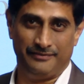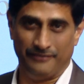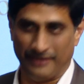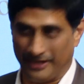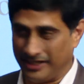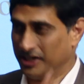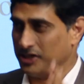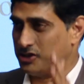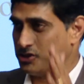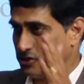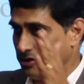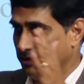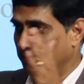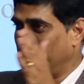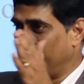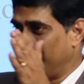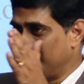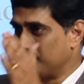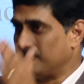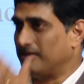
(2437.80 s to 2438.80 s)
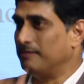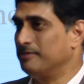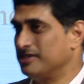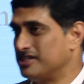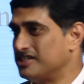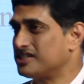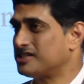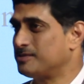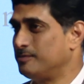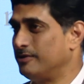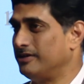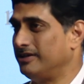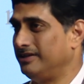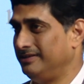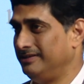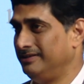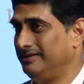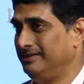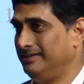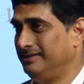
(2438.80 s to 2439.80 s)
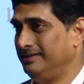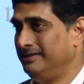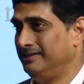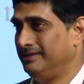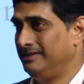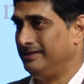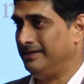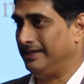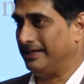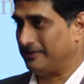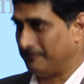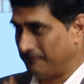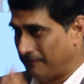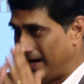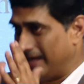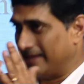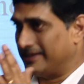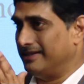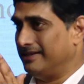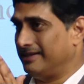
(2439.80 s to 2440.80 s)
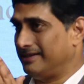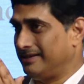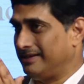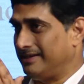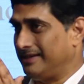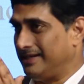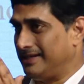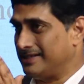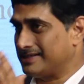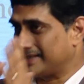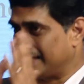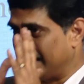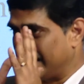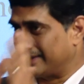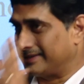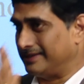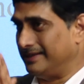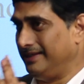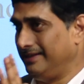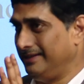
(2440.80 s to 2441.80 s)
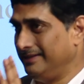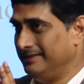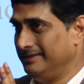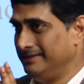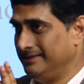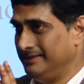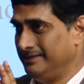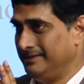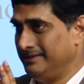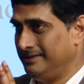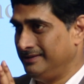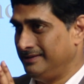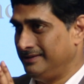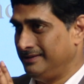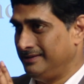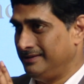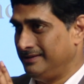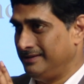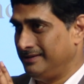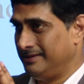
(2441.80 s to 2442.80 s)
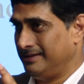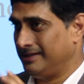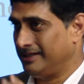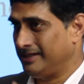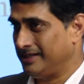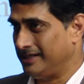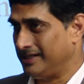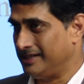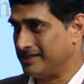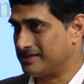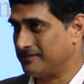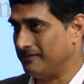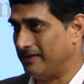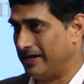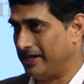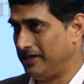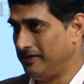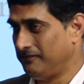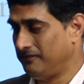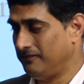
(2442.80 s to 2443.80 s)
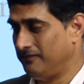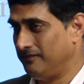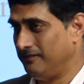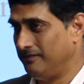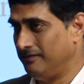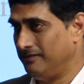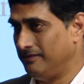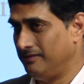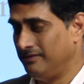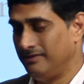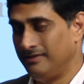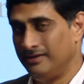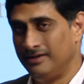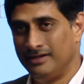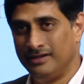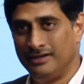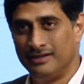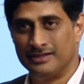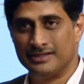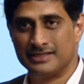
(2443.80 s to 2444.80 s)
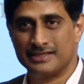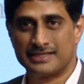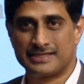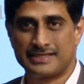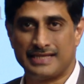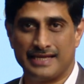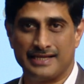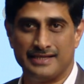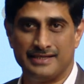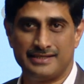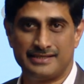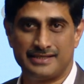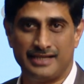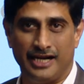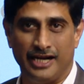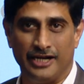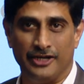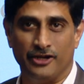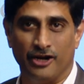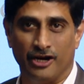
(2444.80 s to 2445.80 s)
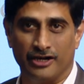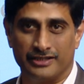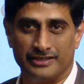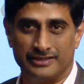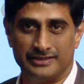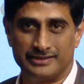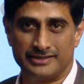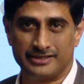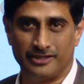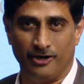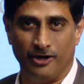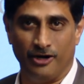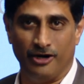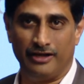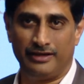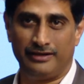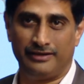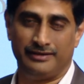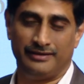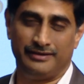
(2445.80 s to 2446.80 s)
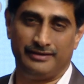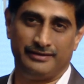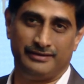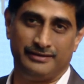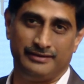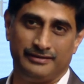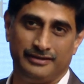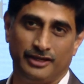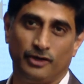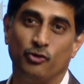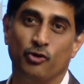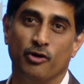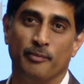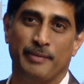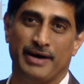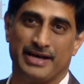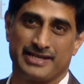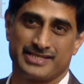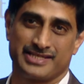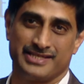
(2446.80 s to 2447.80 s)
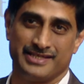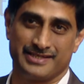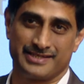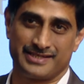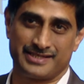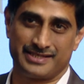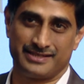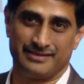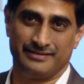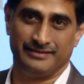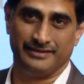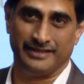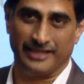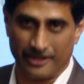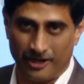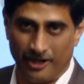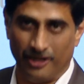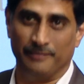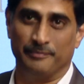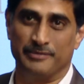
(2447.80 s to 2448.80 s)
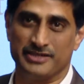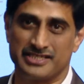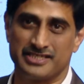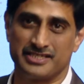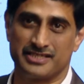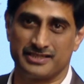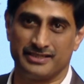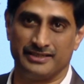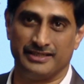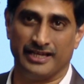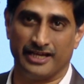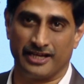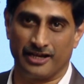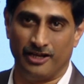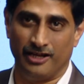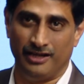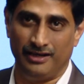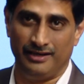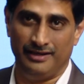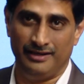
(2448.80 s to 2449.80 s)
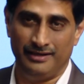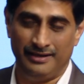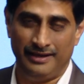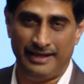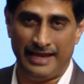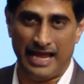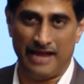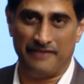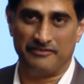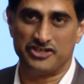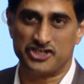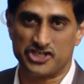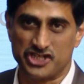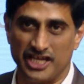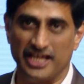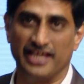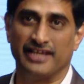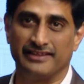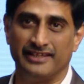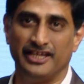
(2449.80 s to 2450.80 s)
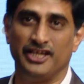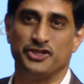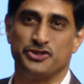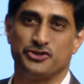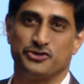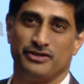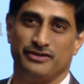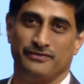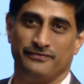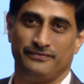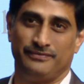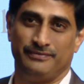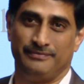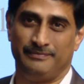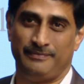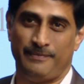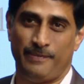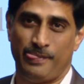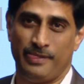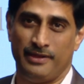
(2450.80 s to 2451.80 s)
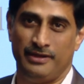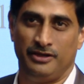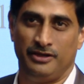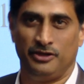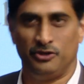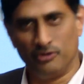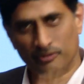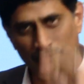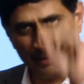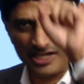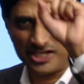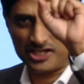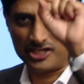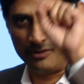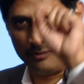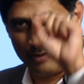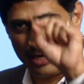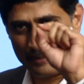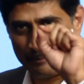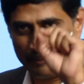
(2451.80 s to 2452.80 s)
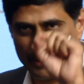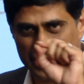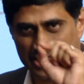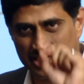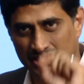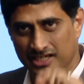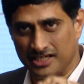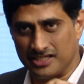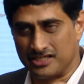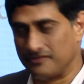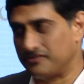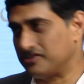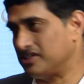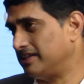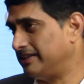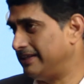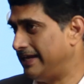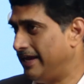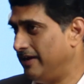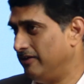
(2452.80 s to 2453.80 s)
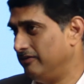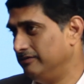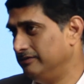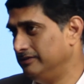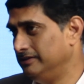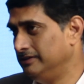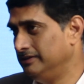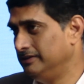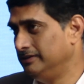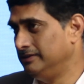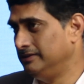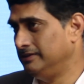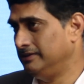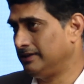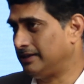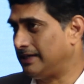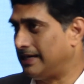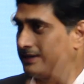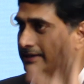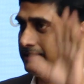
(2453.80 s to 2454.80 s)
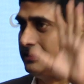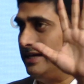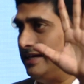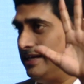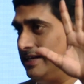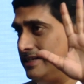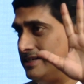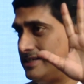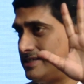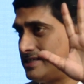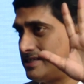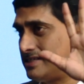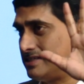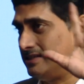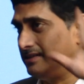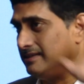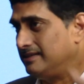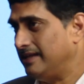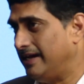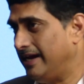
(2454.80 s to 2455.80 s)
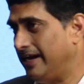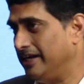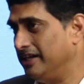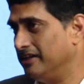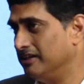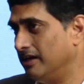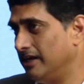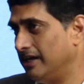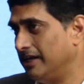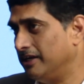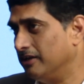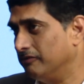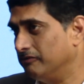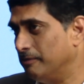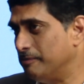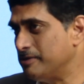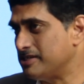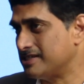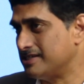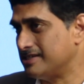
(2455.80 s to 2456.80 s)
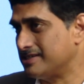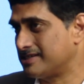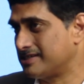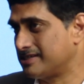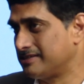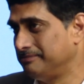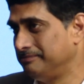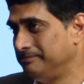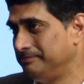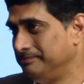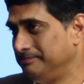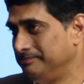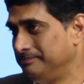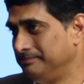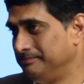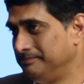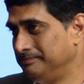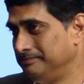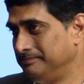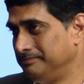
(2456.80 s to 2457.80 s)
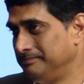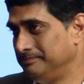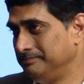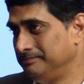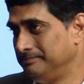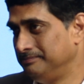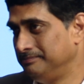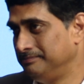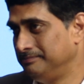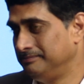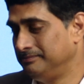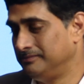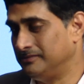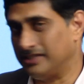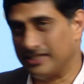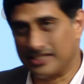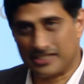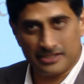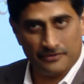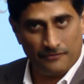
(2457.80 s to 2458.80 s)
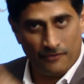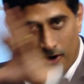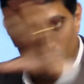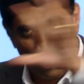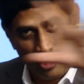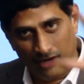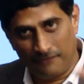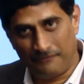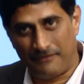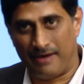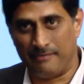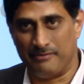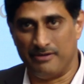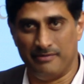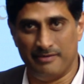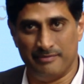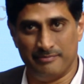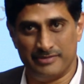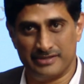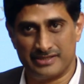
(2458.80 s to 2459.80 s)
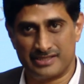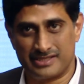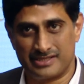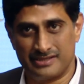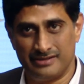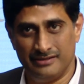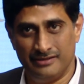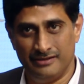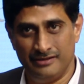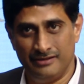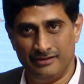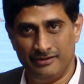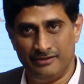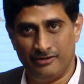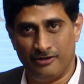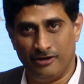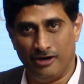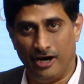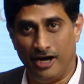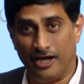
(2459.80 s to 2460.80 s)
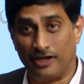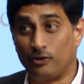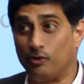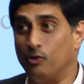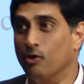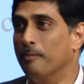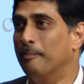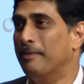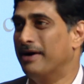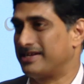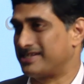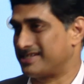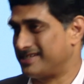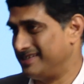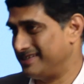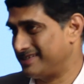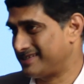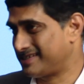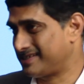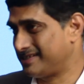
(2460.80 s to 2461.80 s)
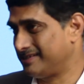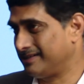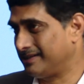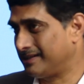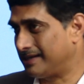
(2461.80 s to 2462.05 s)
One HUF is one business model. Like father is Karta, his wife, sons and daughters are the co-partners. They are all business. They are all having share in the HUF. You mentioned what percentage of share they have. Karta is the head of the business. The rest of all family members are co-partners.